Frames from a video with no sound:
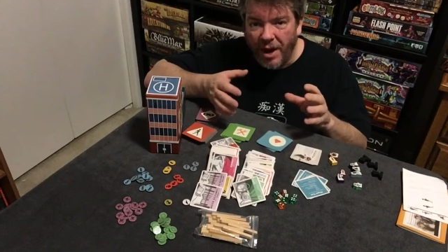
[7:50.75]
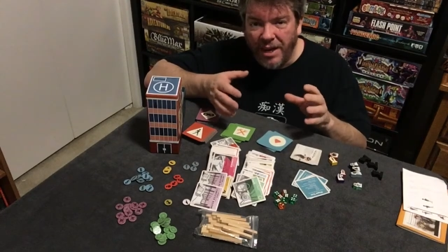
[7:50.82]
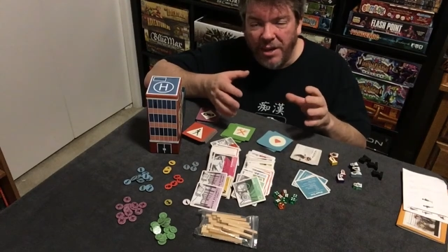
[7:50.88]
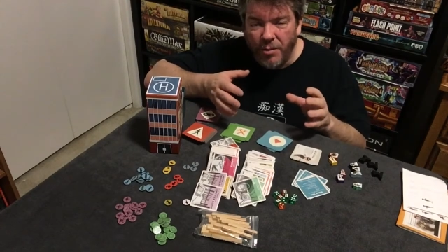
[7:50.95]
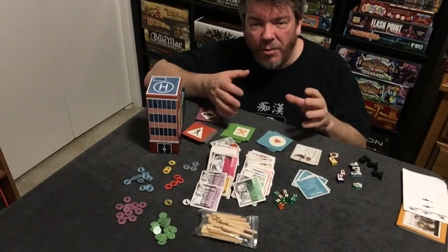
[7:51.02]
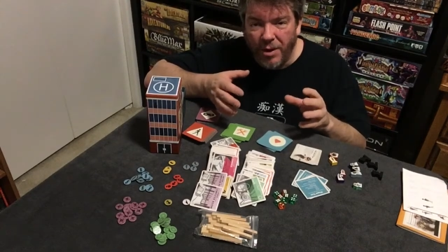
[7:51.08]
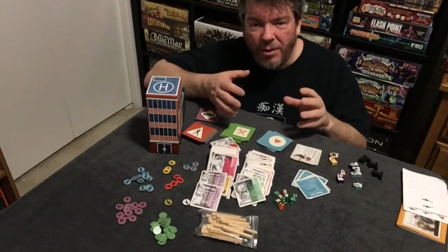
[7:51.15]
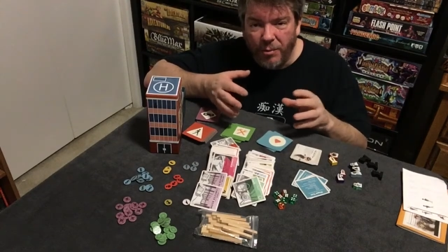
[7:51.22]
I
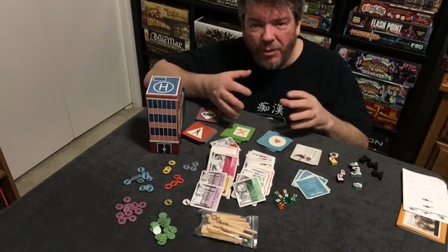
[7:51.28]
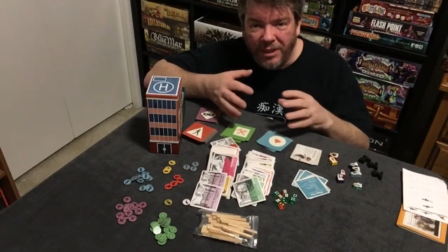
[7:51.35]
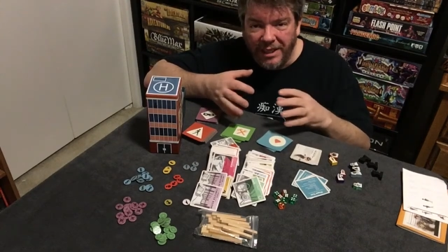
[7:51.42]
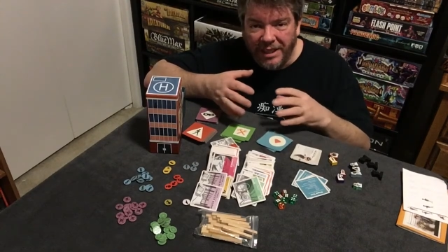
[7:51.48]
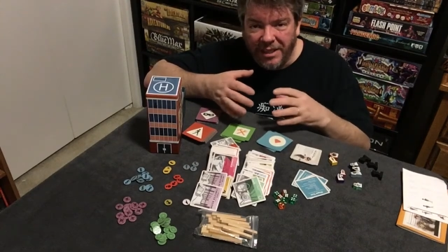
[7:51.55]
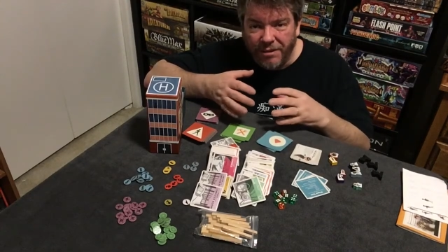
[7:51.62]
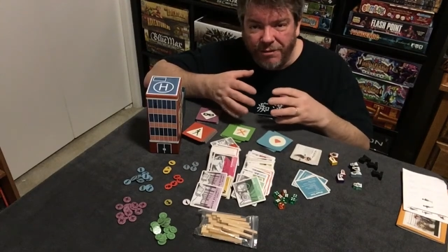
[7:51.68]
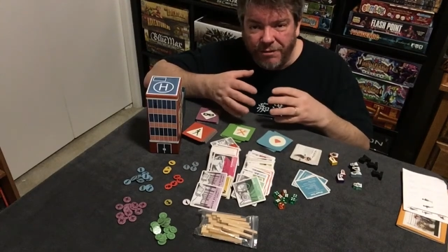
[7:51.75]
didn't want to really
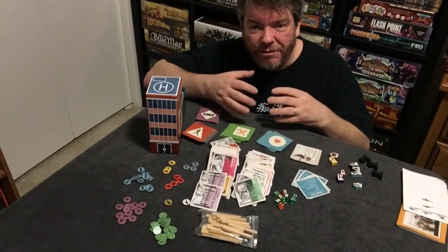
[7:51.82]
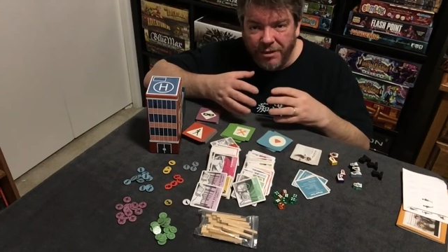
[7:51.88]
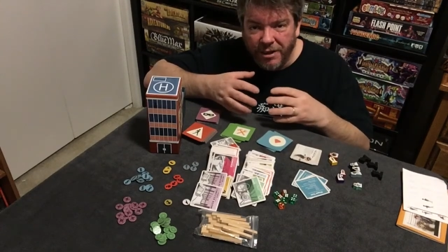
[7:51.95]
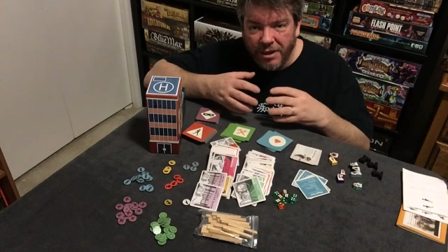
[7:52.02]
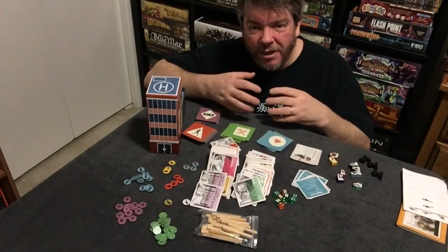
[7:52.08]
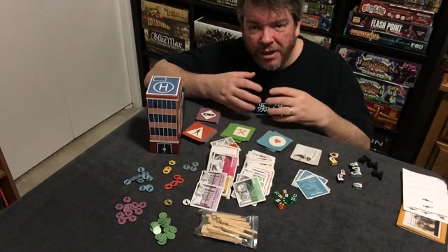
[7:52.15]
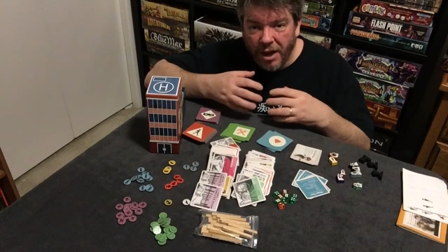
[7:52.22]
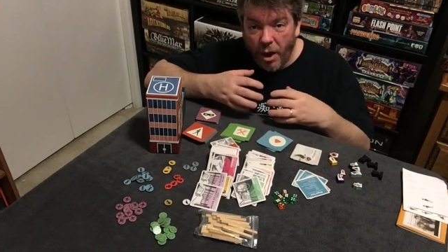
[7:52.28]
give
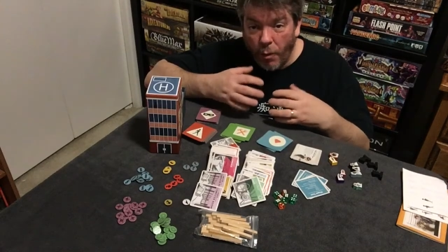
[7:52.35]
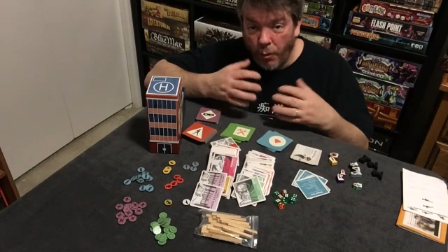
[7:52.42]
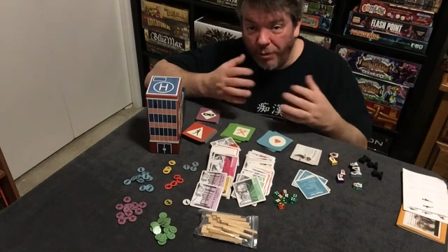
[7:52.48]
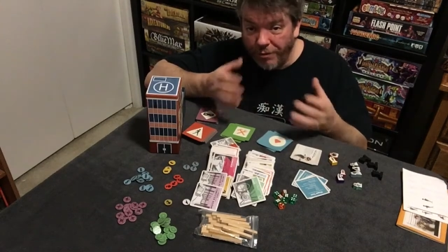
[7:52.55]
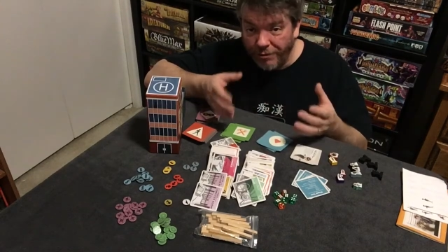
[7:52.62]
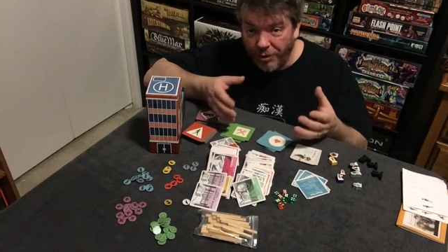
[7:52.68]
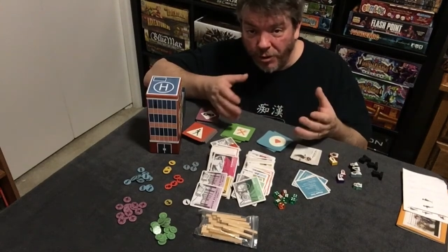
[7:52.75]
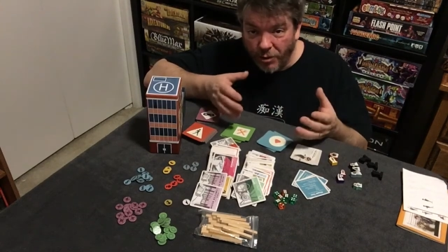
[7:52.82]
a
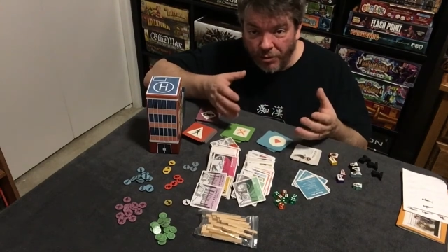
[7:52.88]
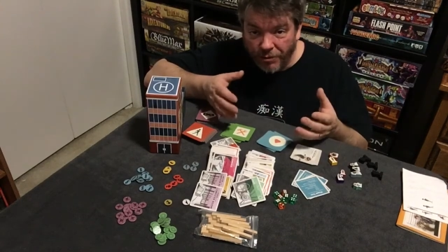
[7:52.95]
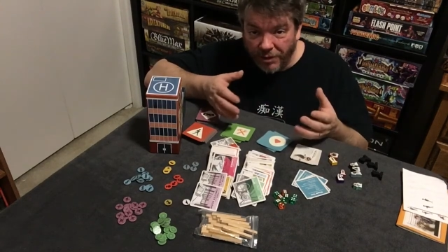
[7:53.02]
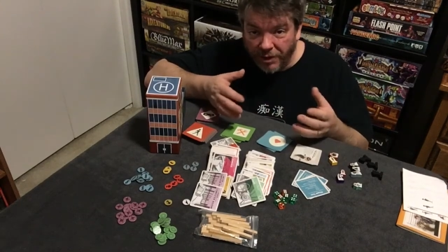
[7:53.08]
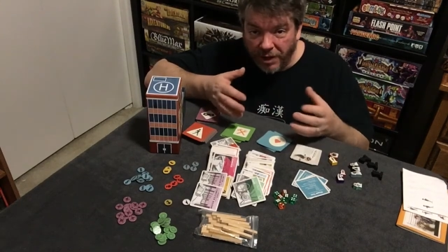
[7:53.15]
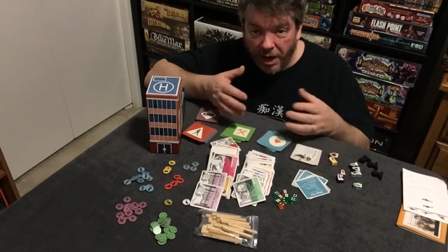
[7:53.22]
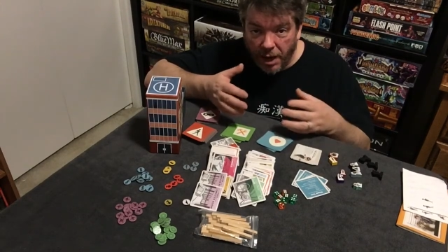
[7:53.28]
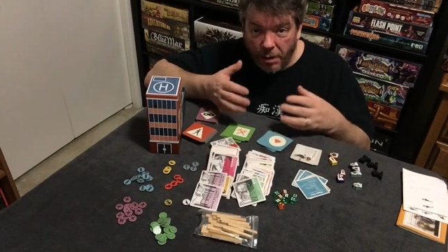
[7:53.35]
review of
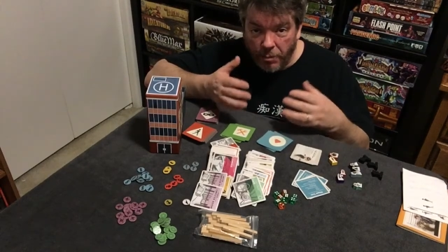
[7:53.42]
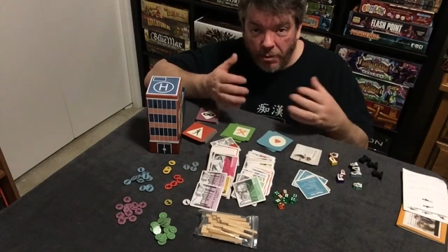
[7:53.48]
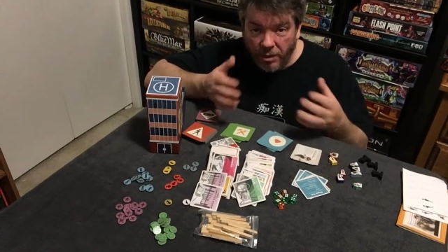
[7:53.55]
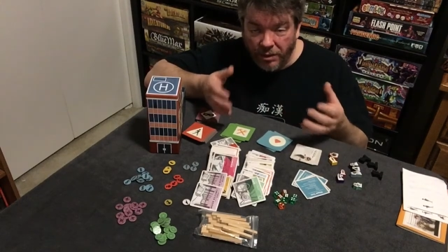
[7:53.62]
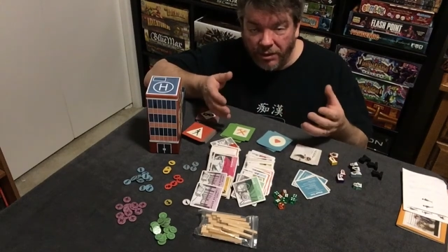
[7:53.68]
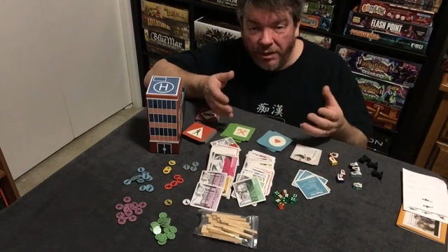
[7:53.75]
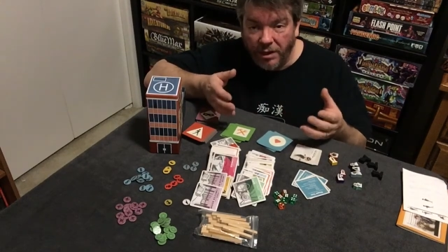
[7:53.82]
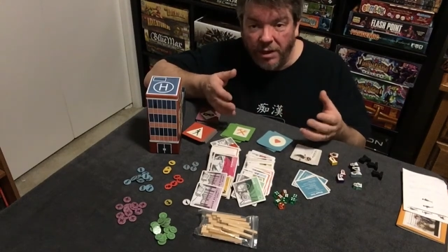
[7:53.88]
the game or
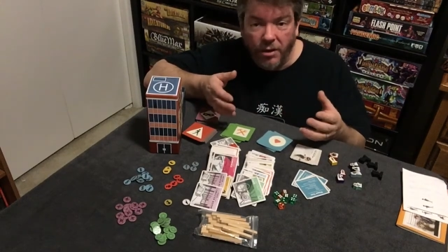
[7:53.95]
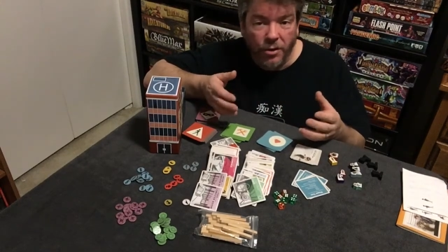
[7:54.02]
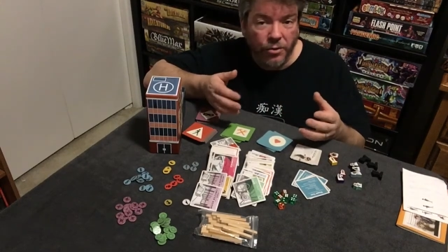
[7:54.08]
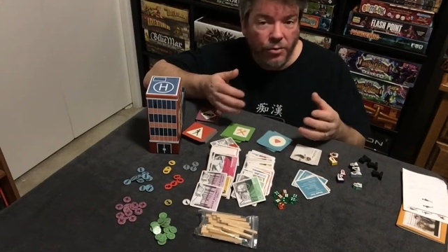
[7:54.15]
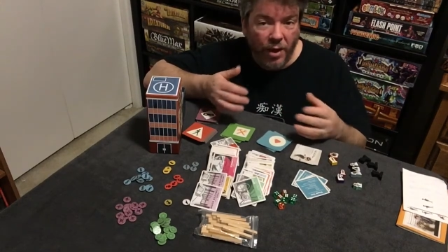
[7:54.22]
anything here.